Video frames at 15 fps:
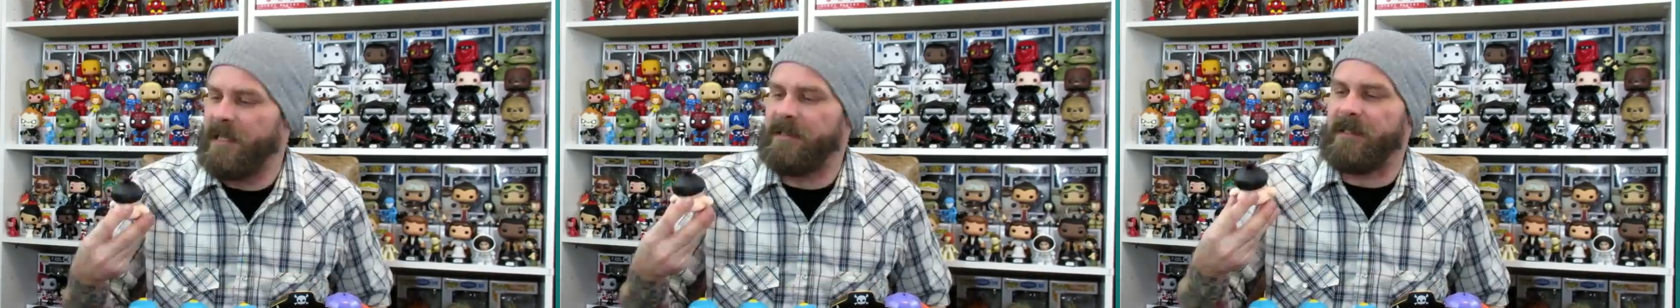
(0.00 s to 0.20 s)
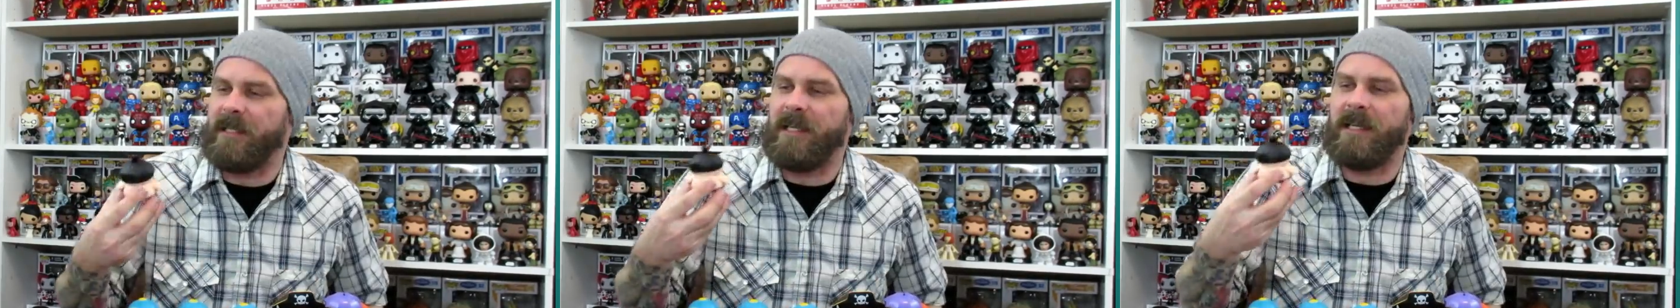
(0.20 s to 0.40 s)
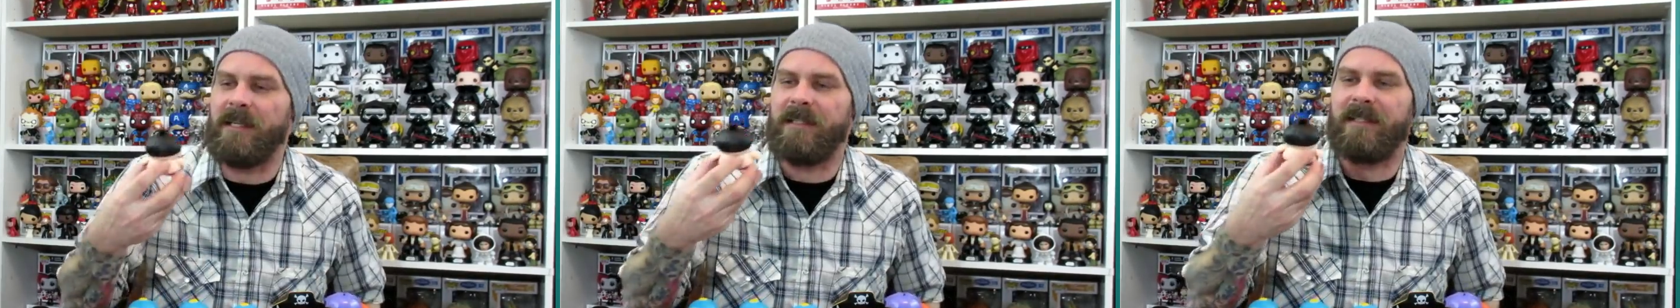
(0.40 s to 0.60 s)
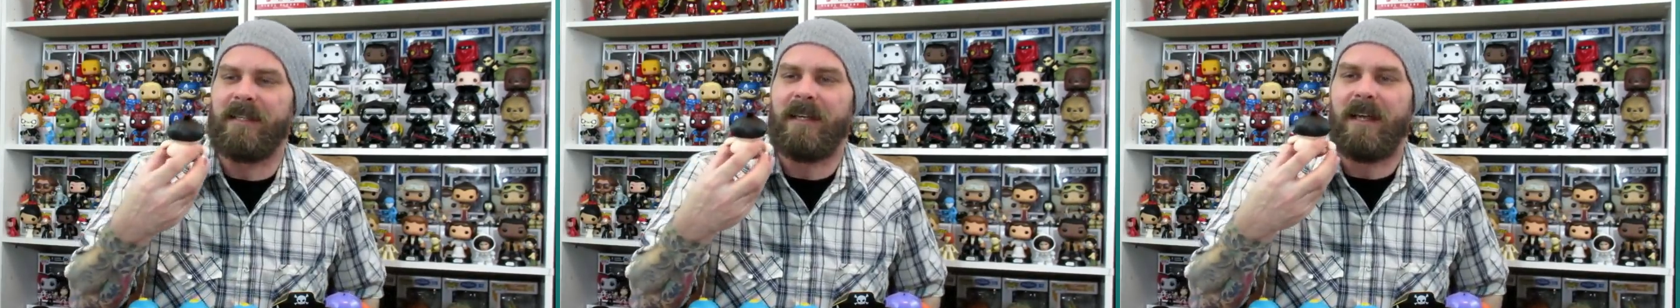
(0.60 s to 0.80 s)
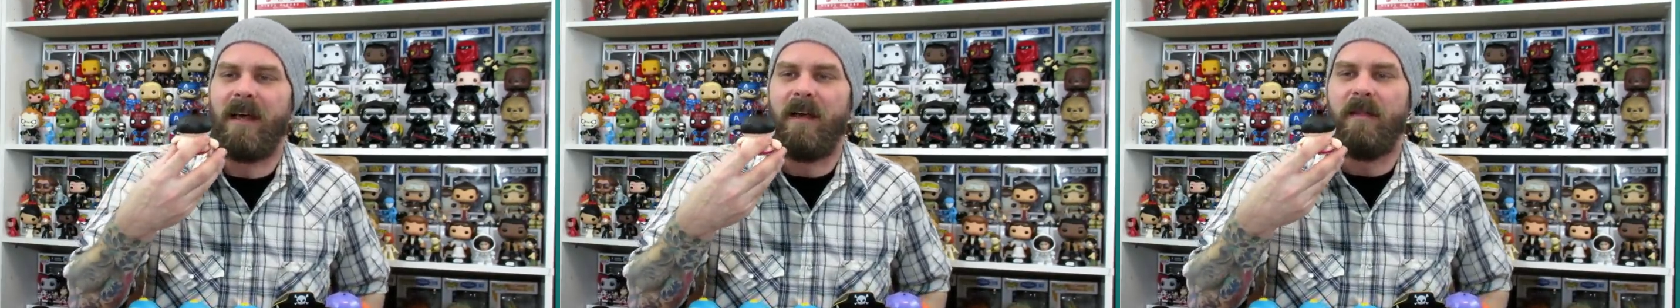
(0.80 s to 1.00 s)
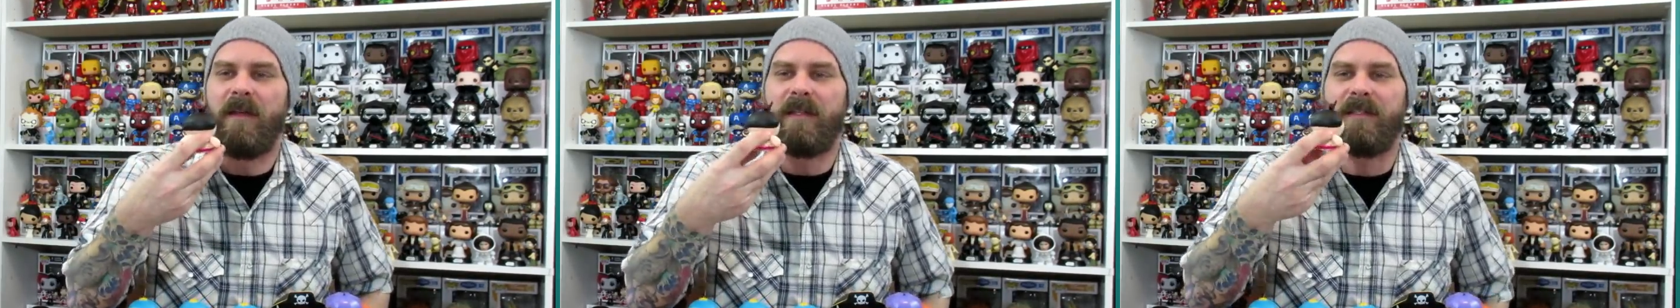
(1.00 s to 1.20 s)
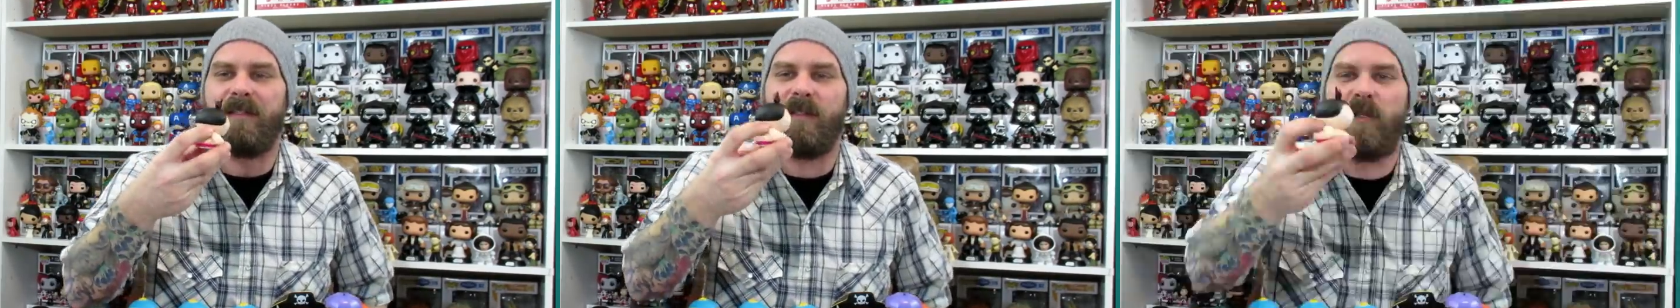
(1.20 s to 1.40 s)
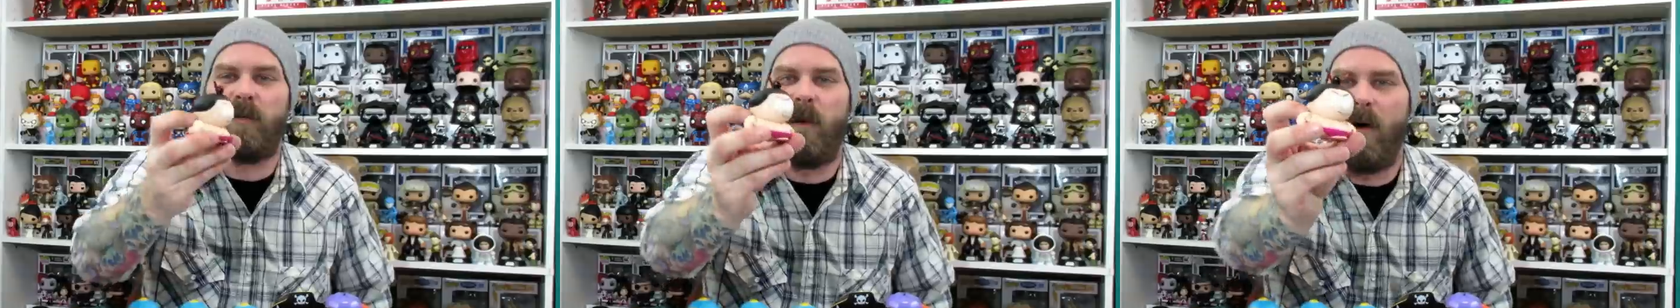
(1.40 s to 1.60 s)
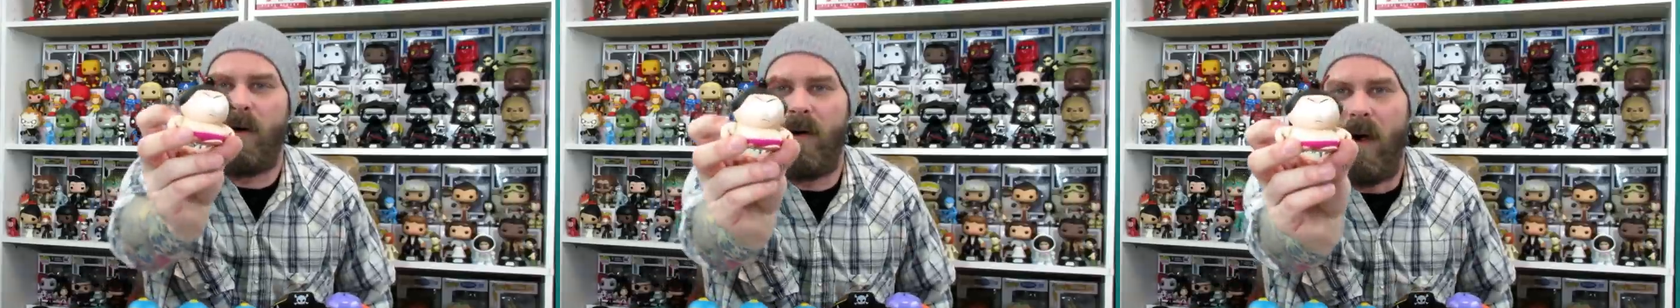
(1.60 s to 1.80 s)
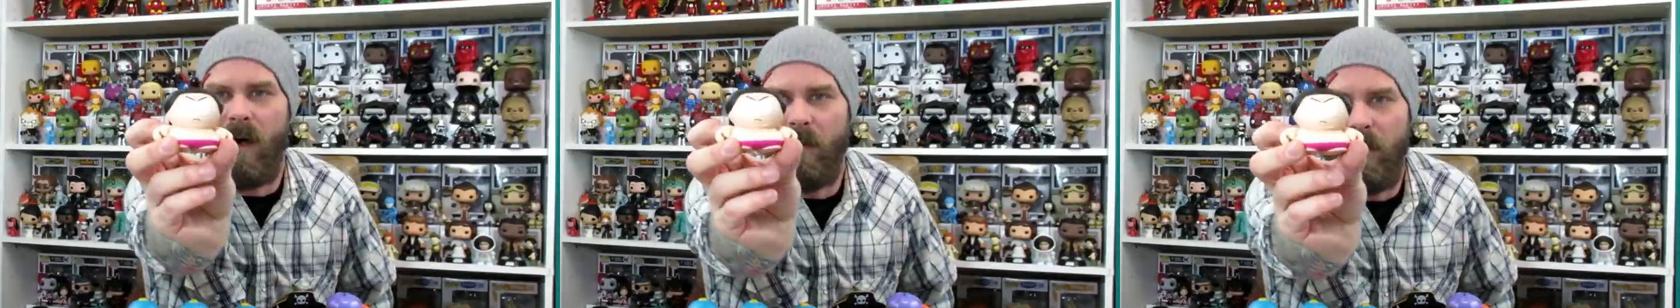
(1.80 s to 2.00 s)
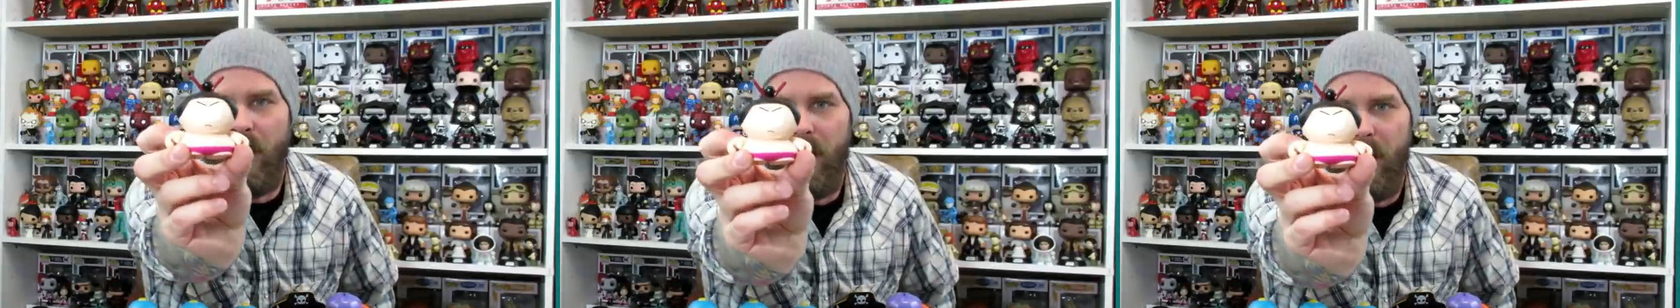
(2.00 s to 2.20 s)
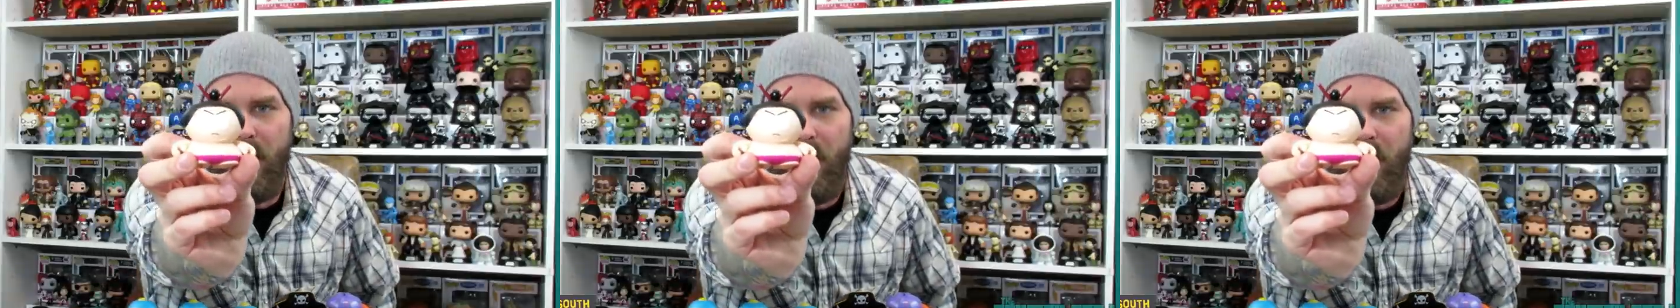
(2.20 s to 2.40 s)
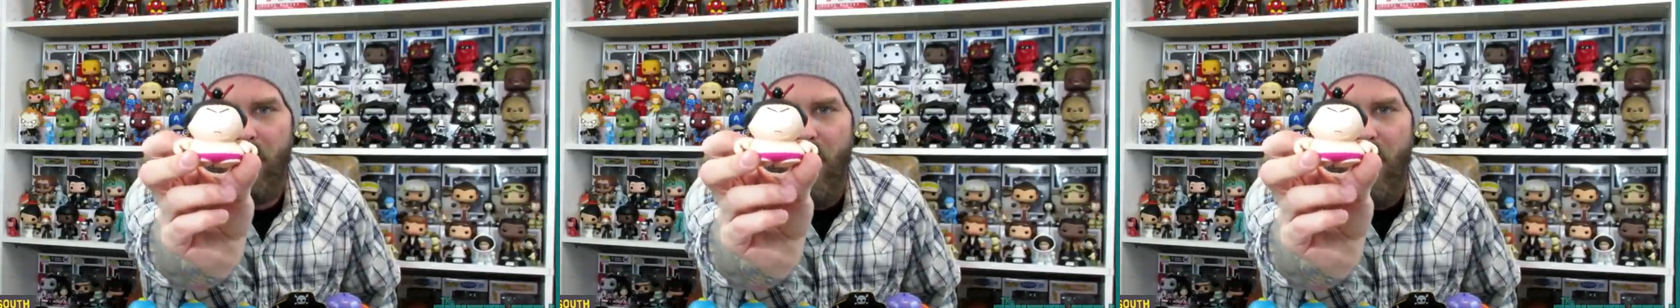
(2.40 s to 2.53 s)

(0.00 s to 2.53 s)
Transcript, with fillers: This is the Sumo Cartman,